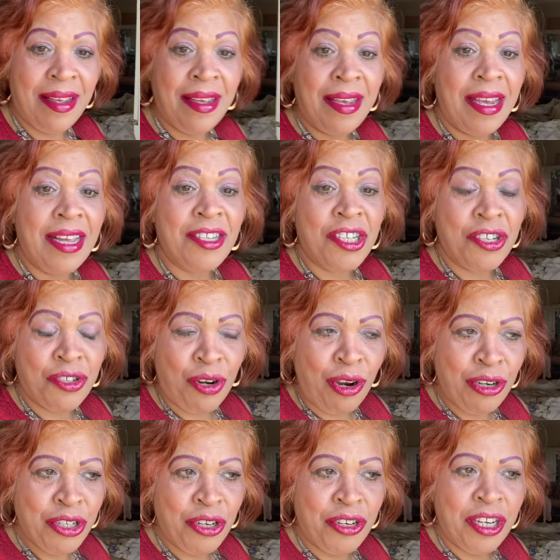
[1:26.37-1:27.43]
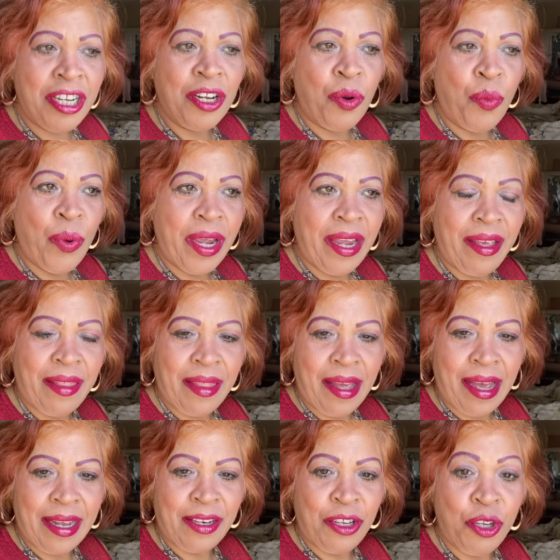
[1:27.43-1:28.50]
it's structured in a way
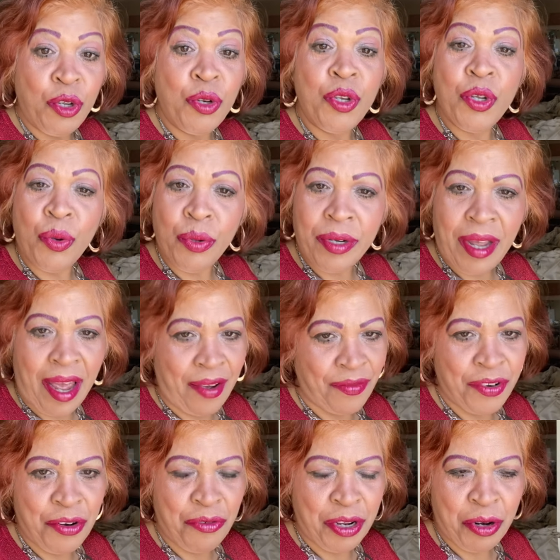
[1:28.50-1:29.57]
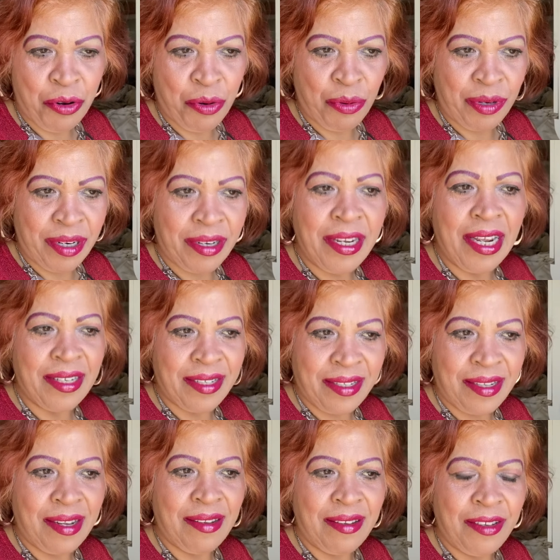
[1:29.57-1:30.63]
that you don't have to recruit. Yes.